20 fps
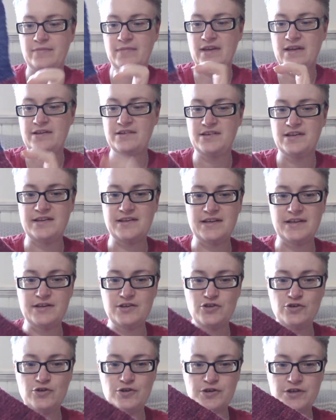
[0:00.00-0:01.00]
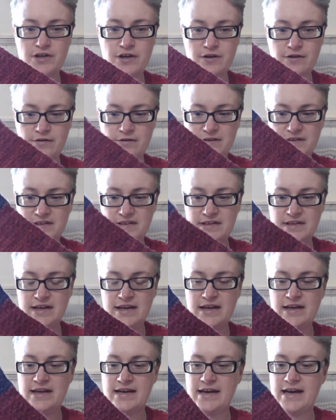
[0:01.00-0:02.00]
It's just in 2 tones,
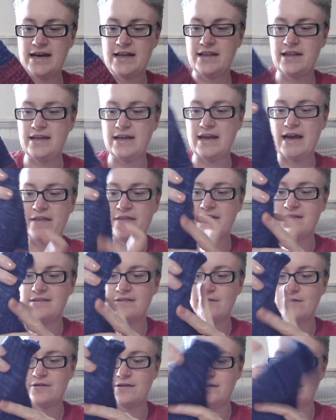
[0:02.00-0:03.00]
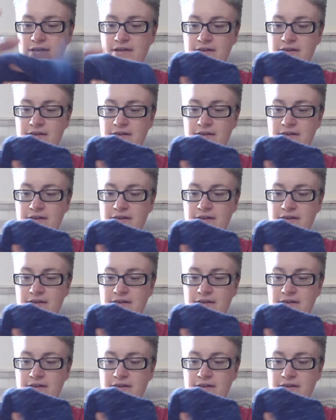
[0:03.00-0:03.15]
and the other sock